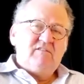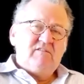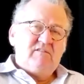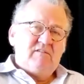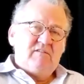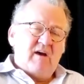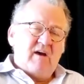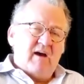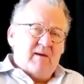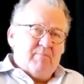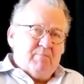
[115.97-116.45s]

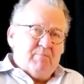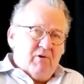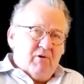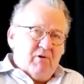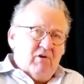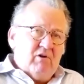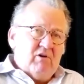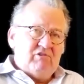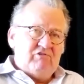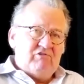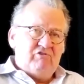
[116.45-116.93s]

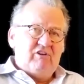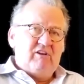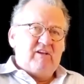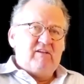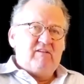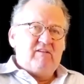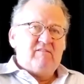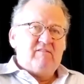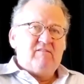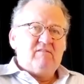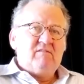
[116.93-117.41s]

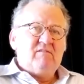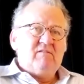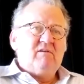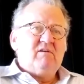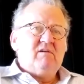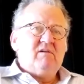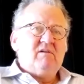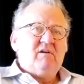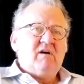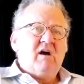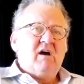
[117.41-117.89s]
typologies
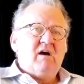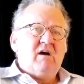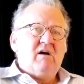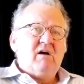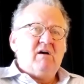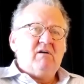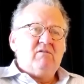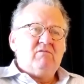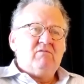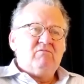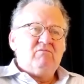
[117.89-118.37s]

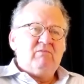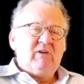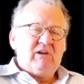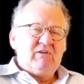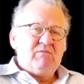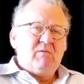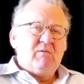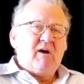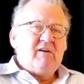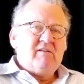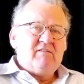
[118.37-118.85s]

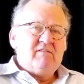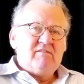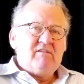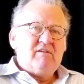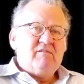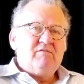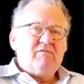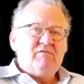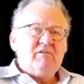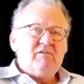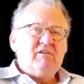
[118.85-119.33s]
requires
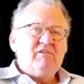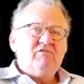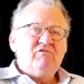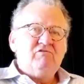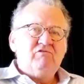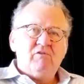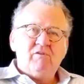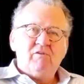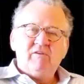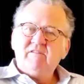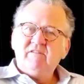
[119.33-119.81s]
different
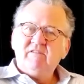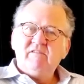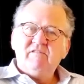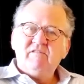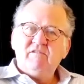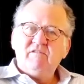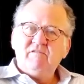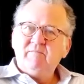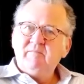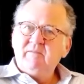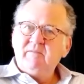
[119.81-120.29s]
choices
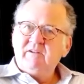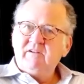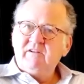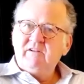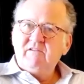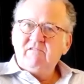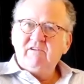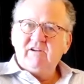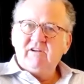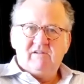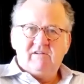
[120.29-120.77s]
of
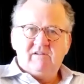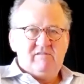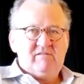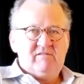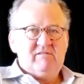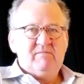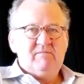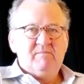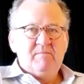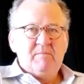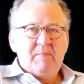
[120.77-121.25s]

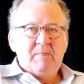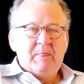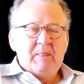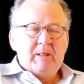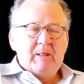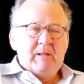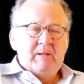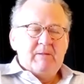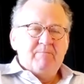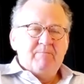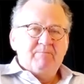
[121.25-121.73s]
materials.
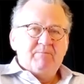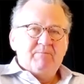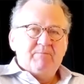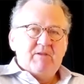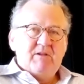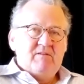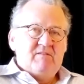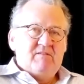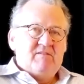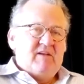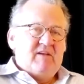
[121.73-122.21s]

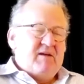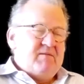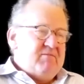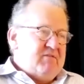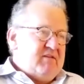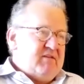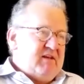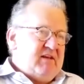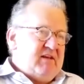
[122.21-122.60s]
Same thing